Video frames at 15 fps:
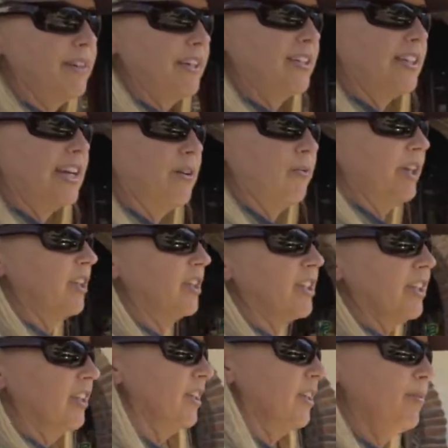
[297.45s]
And then we
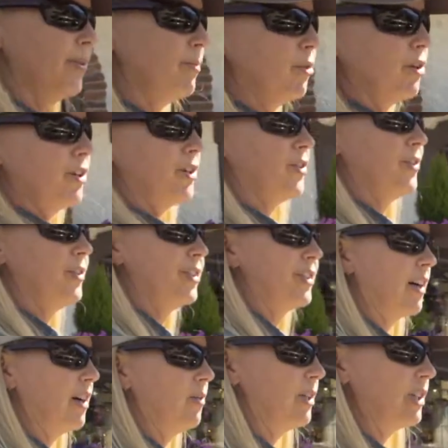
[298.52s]
looked a little bit more into it and
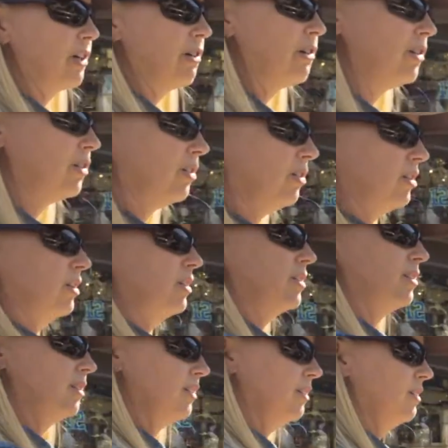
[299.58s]
saw it was a whole
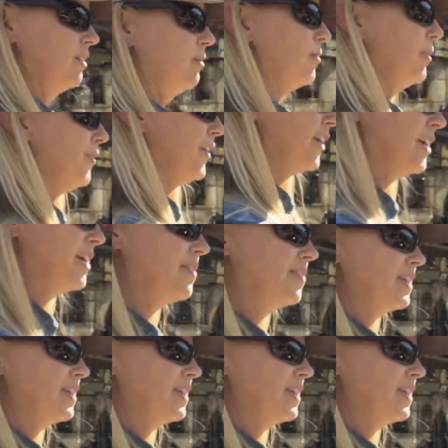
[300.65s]
Bavarian